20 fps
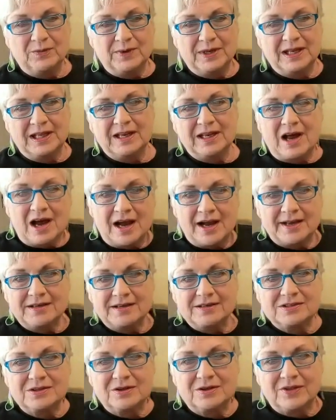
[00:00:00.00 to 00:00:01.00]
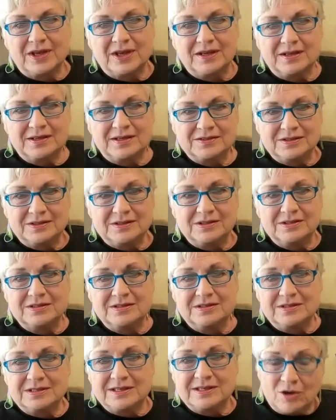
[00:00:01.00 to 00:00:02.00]
really like so they can
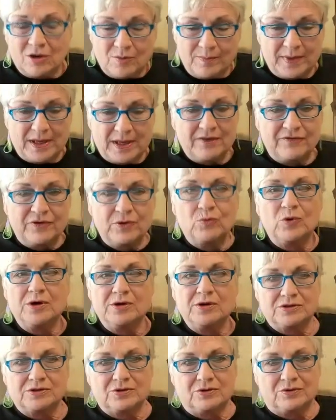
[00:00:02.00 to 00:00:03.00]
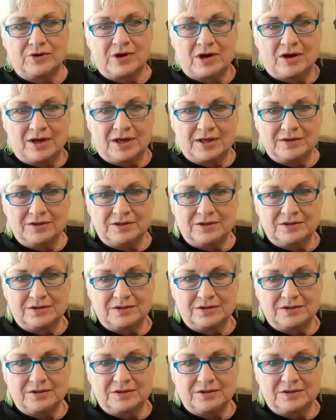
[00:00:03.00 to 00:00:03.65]
tell me if it works or not.